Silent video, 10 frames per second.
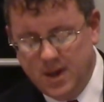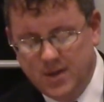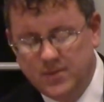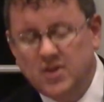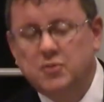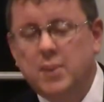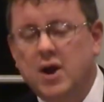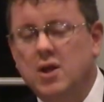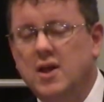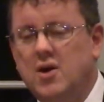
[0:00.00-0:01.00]
This
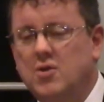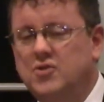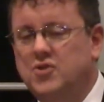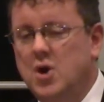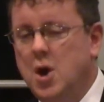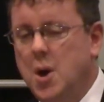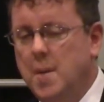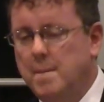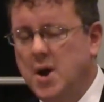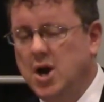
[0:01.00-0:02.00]
parallels
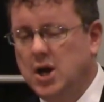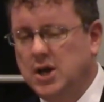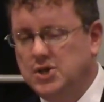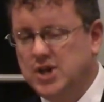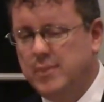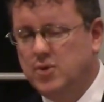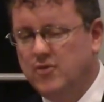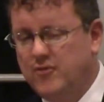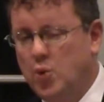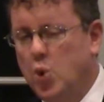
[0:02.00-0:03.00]
Mark chapter
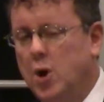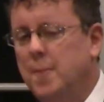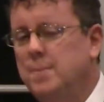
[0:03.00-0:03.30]
4.